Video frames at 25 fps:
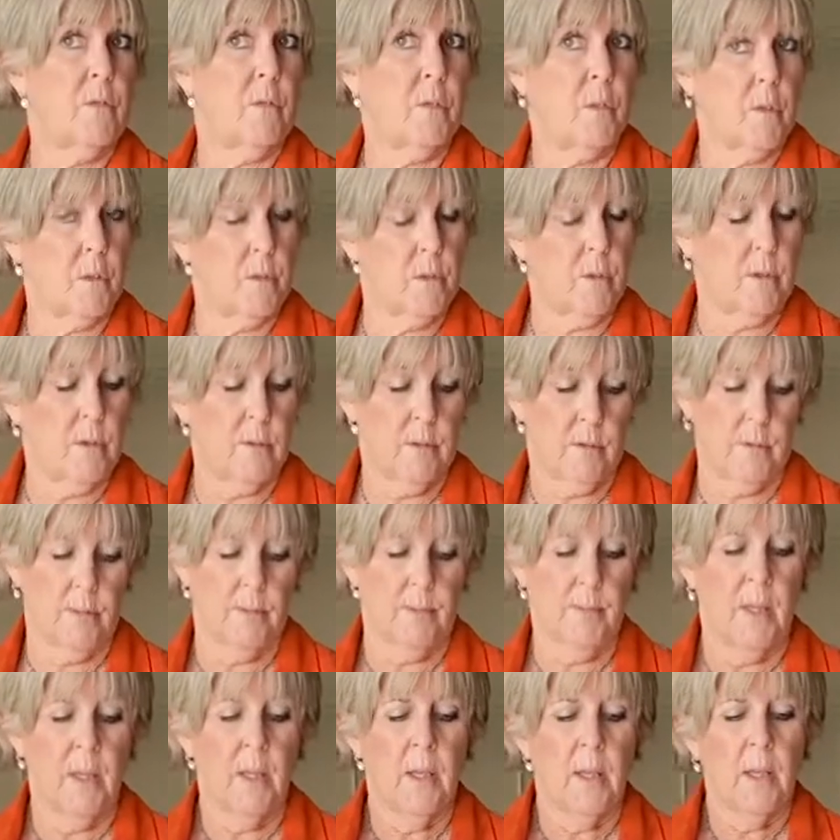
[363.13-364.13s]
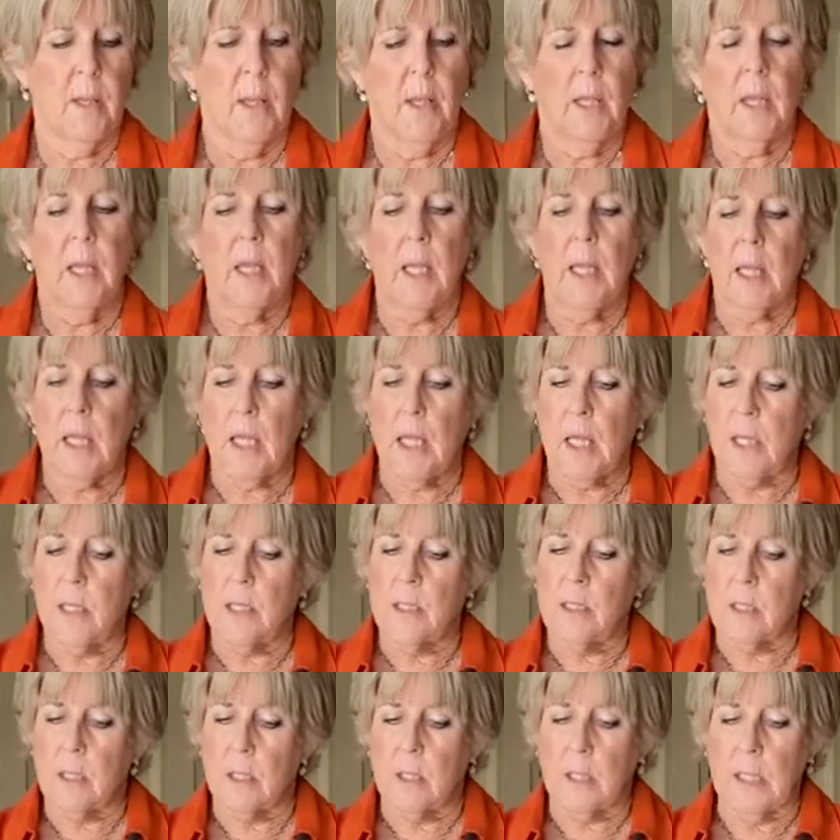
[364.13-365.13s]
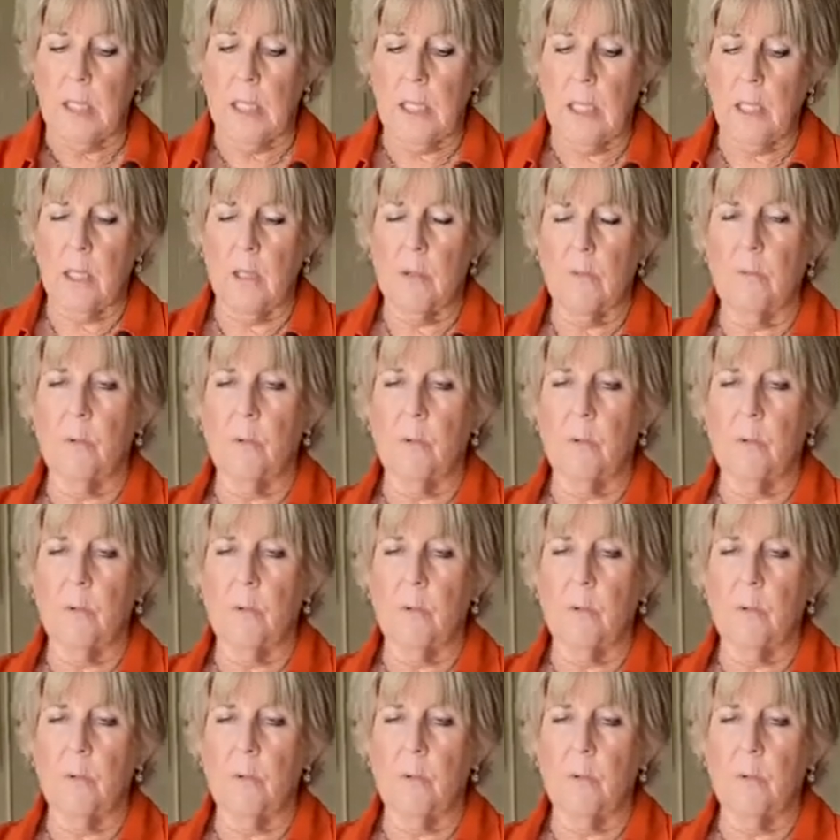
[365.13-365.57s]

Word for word: further. And again,